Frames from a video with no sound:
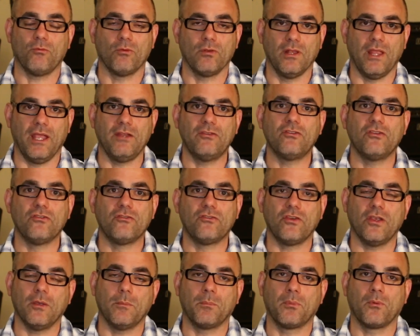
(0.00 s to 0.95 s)

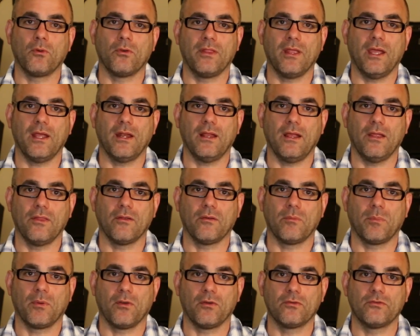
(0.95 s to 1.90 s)
relationship or that
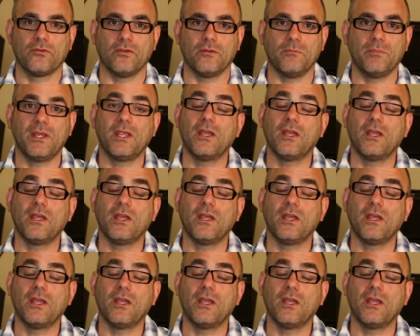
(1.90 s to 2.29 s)
other person?